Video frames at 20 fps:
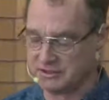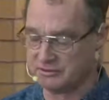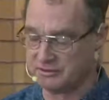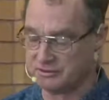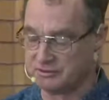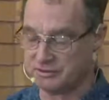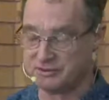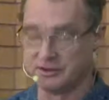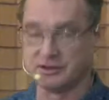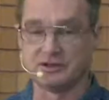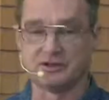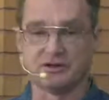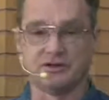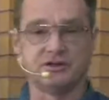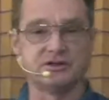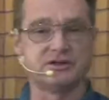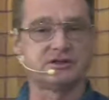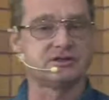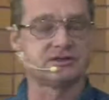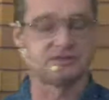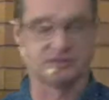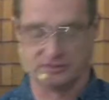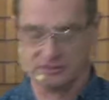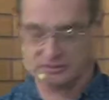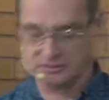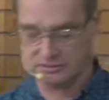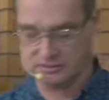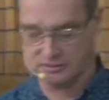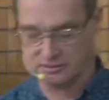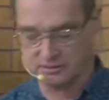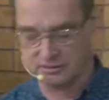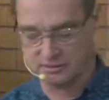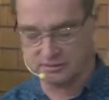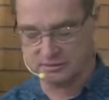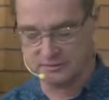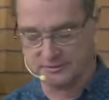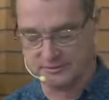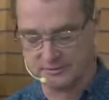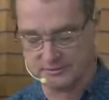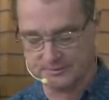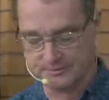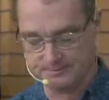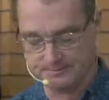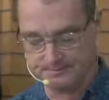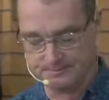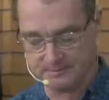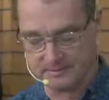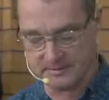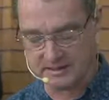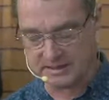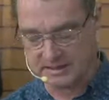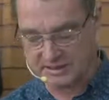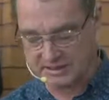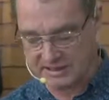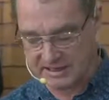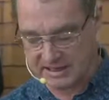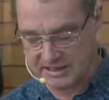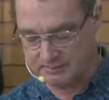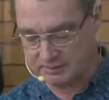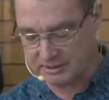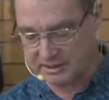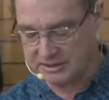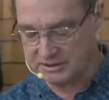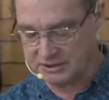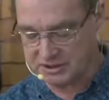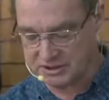joined the dots. And at daybreak,